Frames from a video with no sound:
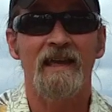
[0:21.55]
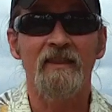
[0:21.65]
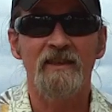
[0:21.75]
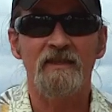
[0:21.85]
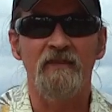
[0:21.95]

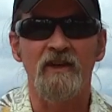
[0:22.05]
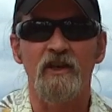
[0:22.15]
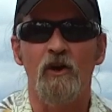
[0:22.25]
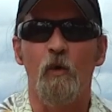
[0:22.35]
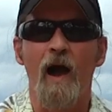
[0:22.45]
In this
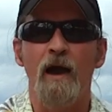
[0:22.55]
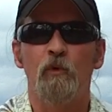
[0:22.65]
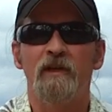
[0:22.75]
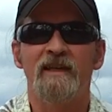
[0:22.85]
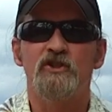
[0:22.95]
video, I
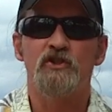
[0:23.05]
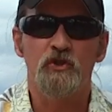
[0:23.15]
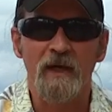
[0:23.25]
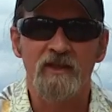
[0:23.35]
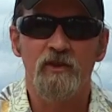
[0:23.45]
will get
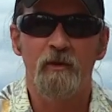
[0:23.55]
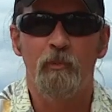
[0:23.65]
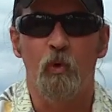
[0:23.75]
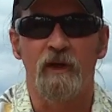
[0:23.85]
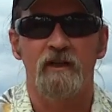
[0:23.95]
straight to
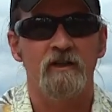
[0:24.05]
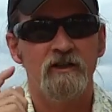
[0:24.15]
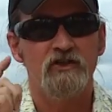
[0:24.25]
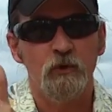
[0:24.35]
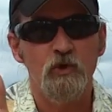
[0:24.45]
the point
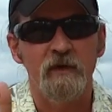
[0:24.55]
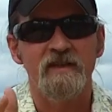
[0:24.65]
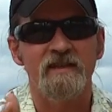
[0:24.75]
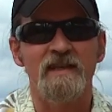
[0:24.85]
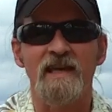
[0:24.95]
so you
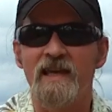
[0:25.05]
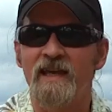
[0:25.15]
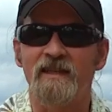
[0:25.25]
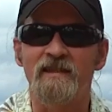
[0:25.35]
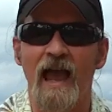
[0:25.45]
can see
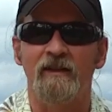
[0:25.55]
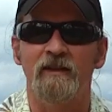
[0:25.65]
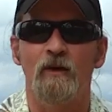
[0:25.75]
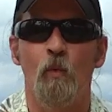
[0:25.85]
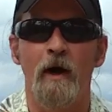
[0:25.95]

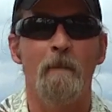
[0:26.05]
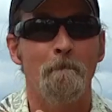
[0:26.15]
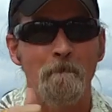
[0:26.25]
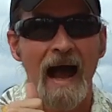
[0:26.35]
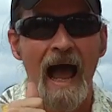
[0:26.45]
exactly what
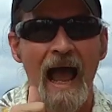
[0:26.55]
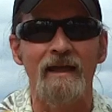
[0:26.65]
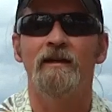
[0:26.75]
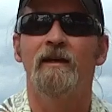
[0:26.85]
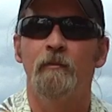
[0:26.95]

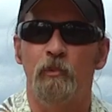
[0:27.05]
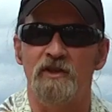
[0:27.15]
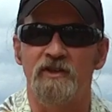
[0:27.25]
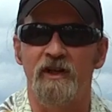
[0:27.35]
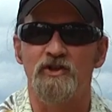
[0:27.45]
my
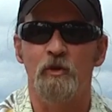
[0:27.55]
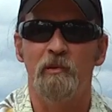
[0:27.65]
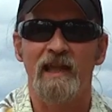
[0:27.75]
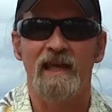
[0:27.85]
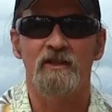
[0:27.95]
presidential
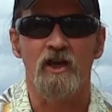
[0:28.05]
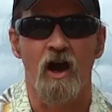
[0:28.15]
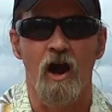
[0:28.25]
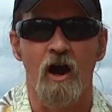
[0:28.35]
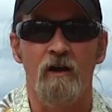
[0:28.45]
plans
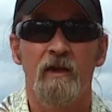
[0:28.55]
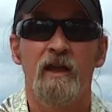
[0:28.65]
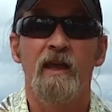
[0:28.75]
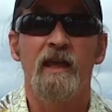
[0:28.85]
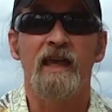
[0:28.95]
are,
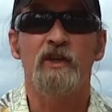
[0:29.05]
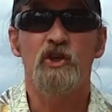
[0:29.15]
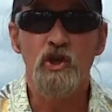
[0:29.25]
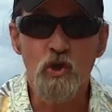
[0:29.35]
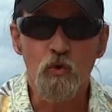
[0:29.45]

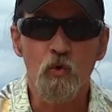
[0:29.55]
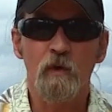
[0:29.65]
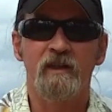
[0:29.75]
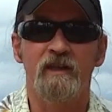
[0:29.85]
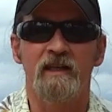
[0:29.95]
and
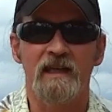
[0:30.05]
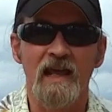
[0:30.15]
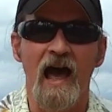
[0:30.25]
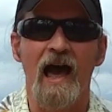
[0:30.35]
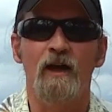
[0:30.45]
you can
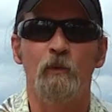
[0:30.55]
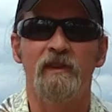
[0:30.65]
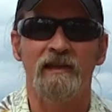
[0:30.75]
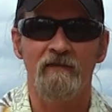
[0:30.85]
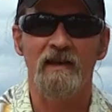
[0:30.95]
get on
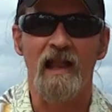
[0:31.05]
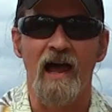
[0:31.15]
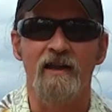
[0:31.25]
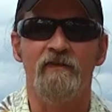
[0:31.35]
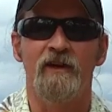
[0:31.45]
with living
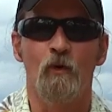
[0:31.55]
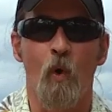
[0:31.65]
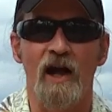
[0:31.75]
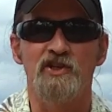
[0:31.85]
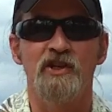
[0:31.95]
life
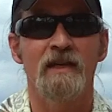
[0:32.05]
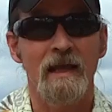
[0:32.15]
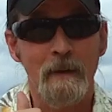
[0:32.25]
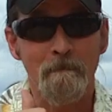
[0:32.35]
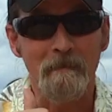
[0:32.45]
and
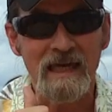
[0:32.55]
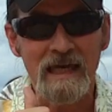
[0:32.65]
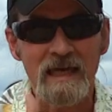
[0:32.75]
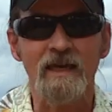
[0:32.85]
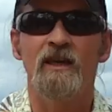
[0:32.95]
watching
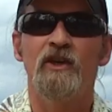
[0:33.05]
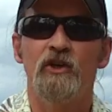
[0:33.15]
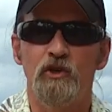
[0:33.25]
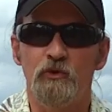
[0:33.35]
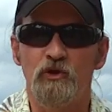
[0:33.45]
me
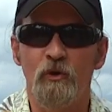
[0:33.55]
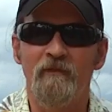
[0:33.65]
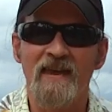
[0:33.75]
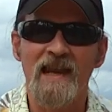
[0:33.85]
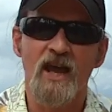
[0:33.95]

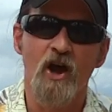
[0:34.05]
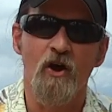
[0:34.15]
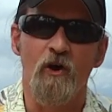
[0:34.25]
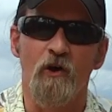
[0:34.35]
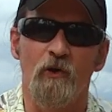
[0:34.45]
YouTube
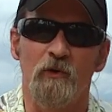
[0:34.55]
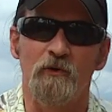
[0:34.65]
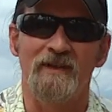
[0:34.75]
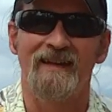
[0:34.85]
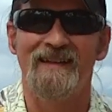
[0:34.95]

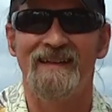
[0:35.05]
videos.